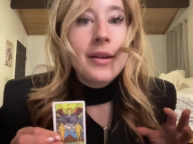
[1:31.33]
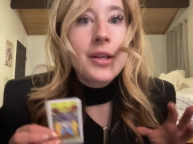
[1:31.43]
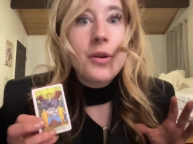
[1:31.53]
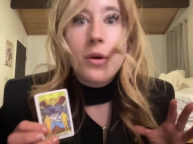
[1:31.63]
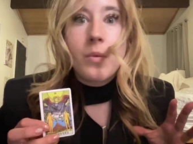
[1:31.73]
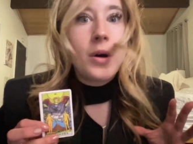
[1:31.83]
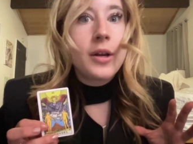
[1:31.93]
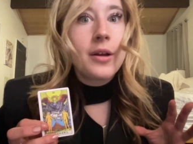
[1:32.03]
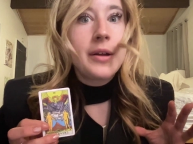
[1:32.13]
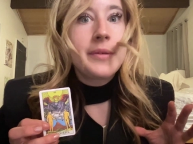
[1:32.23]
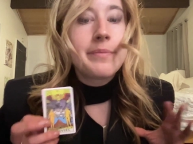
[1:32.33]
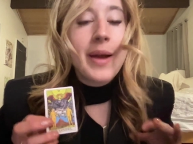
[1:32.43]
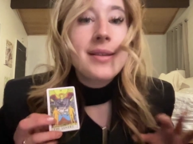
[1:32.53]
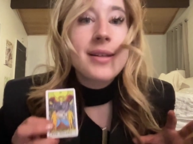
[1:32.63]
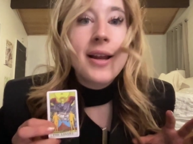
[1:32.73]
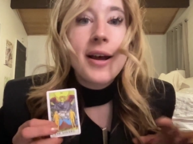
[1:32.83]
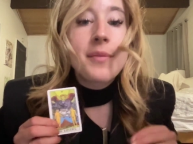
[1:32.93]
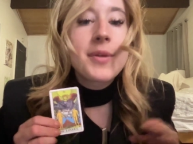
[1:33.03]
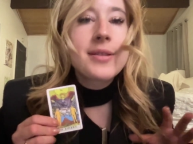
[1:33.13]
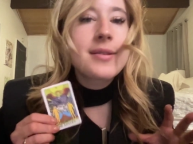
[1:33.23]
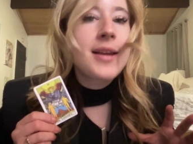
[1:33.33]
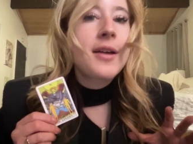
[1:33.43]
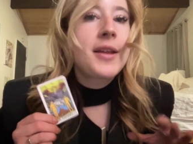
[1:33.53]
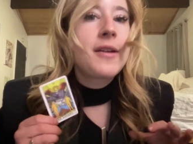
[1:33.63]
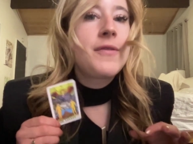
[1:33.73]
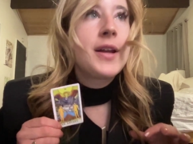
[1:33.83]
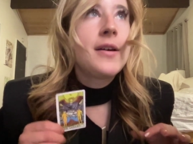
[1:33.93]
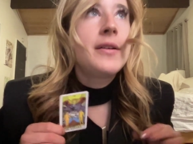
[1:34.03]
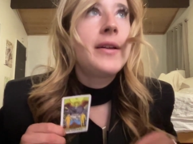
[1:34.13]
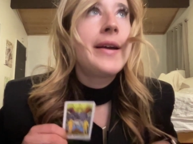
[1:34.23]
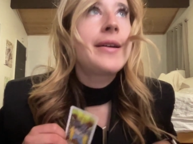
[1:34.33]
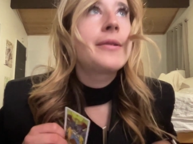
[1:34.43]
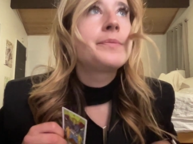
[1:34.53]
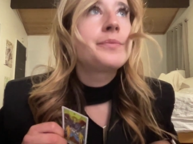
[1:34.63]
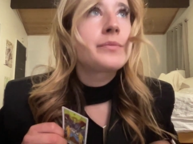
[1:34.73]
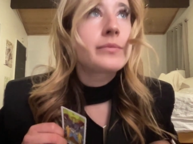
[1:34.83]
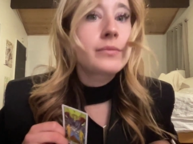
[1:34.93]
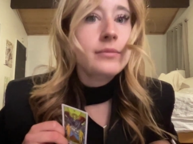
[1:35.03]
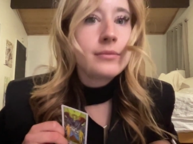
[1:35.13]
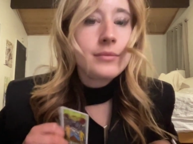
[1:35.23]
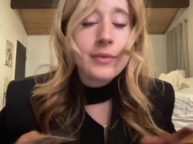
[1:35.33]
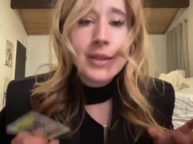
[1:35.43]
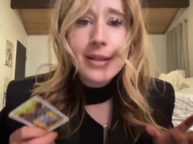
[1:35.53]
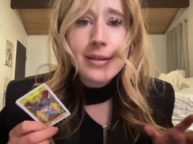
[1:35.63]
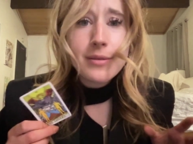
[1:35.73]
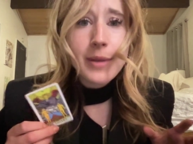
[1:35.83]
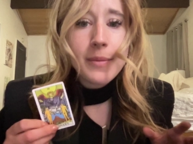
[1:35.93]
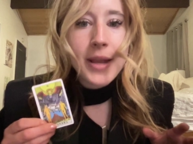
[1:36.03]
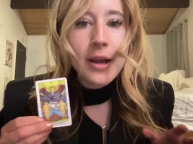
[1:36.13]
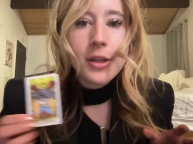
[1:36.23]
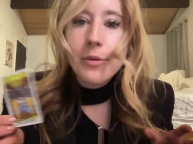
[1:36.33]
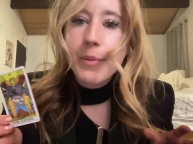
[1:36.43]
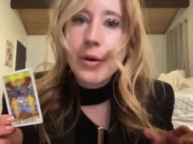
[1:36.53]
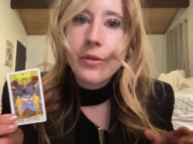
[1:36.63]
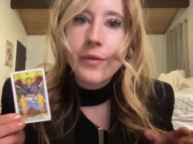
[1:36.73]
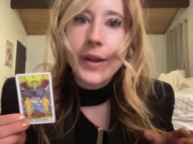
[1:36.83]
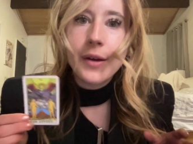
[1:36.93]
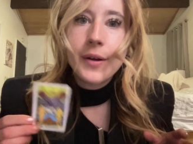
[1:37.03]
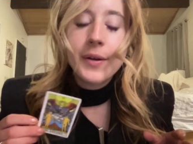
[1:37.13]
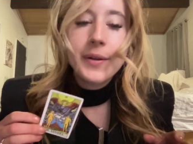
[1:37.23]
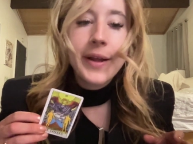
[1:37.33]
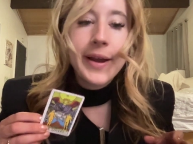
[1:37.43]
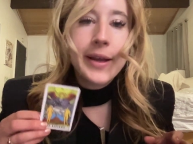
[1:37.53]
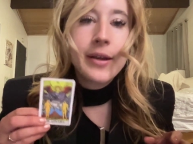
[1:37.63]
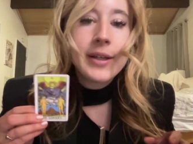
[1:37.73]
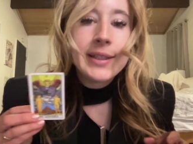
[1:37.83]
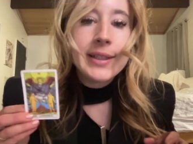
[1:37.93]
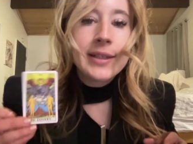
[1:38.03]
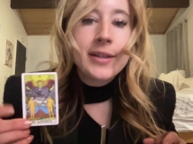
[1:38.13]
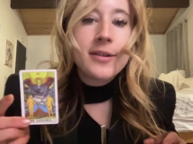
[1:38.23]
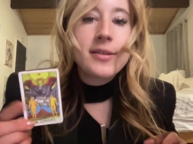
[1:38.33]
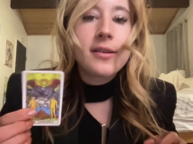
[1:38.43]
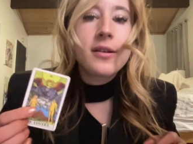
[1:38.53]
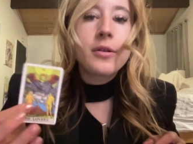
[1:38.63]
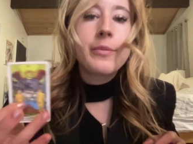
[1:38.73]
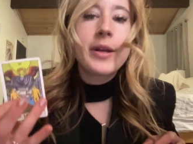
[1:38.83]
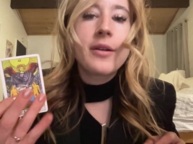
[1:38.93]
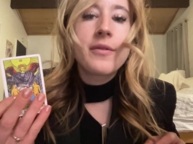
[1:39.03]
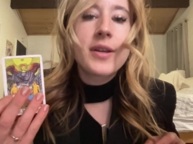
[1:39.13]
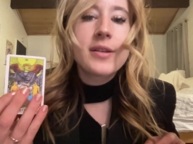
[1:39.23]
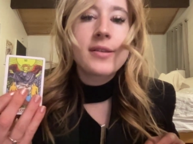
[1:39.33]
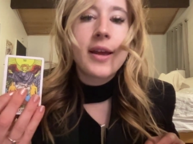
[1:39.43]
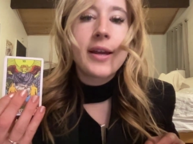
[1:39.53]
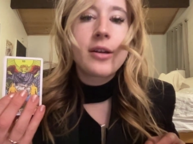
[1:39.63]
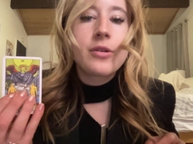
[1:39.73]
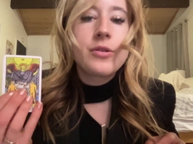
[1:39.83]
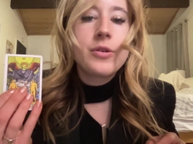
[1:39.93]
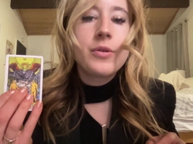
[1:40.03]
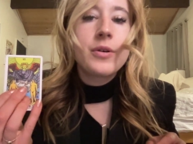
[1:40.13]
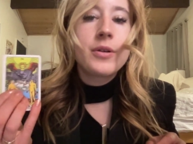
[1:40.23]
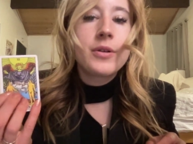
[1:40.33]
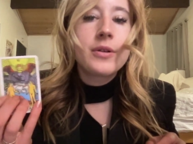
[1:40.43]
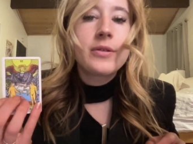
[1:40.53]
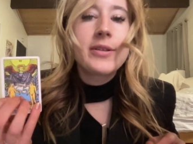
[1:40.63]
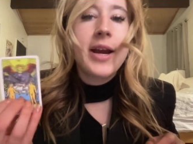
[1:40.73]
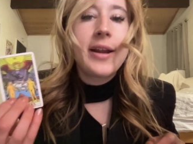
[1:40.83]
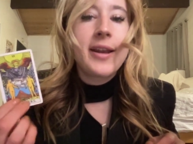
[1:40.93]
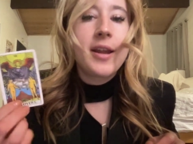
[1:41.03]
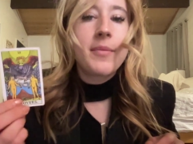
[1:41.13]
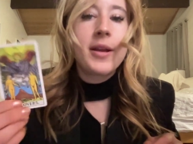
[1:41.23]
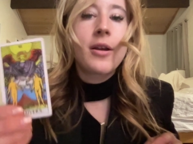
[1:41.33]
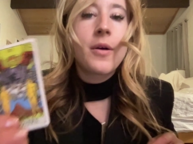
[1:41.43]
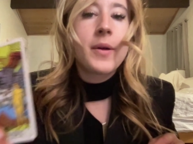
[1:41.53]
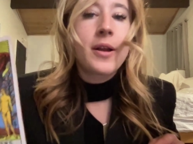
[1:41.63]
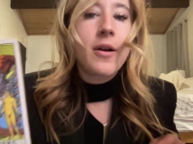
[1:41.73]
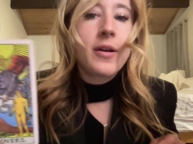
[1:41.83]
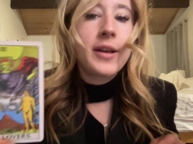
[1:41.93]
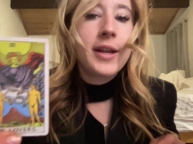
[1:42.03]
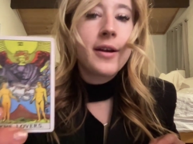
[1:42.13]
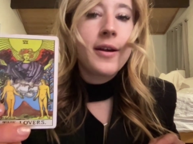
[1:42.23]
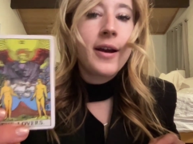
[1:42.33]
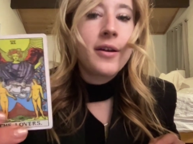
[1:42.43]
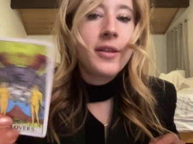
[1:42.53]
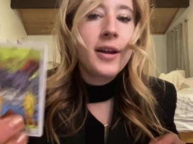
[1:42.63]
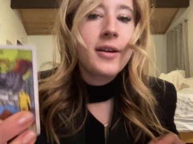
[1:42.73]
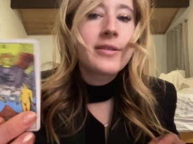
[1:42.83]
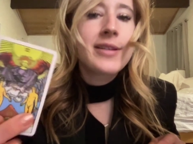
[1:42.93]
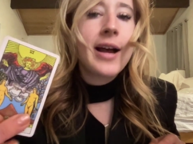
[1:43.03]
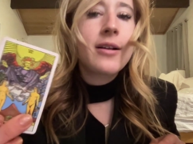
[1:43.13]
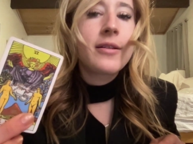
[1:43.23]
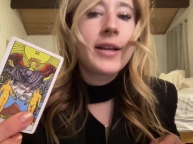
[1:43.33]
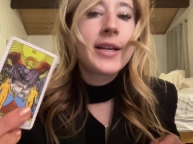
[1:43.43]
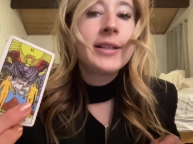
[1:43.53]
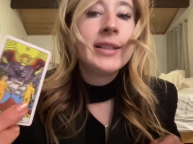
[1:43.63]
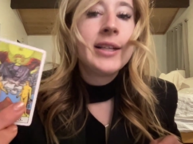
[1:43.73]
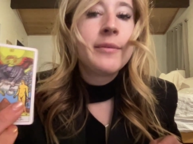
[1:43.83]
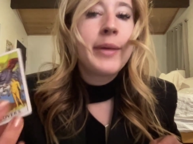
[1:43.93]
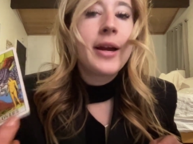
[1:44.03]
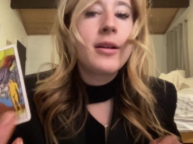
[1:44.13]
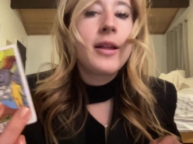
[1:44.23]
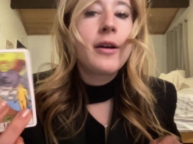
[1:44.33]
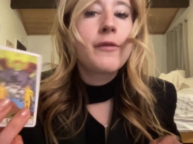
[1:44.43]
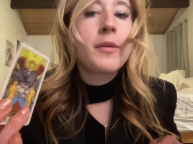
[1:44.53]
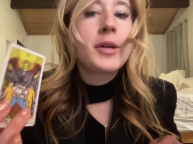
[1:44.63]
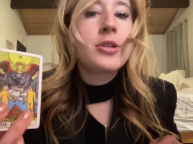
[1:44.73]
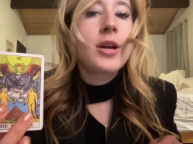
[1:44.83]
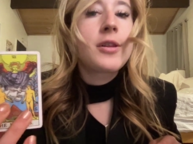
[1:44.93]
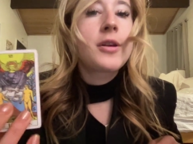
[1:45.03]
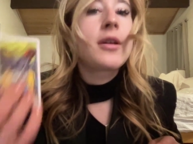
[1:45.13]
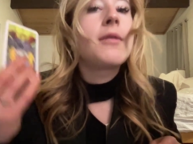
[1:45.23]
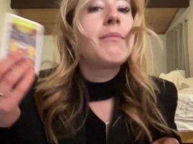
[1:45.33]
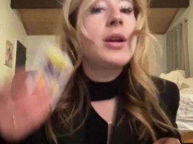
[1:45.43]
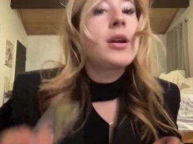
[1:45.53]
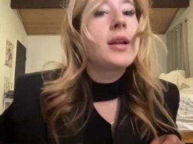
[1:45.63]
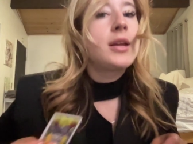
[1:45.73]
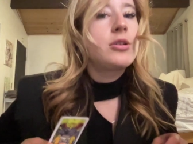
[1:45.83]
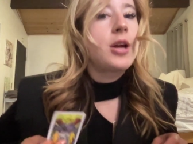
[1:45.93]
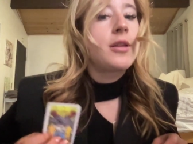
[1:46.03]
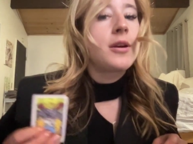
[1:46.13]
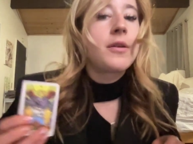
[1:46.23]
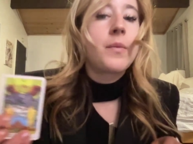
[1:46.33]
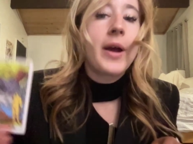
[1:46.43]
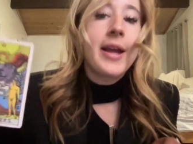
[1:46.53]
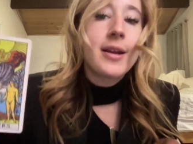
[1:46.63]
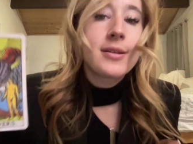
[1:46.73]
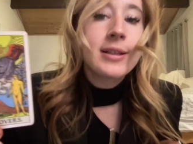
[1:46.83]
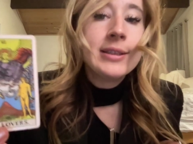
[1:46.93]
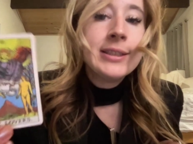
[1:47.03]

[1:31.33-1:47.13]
you don't want to mess it up. This is how they feel. Like, this is maybe how you both feel. Like, there's a little bit of this like dual dynamic going on here, how they're exactly parallel from each other. They're mirroring each other in ways.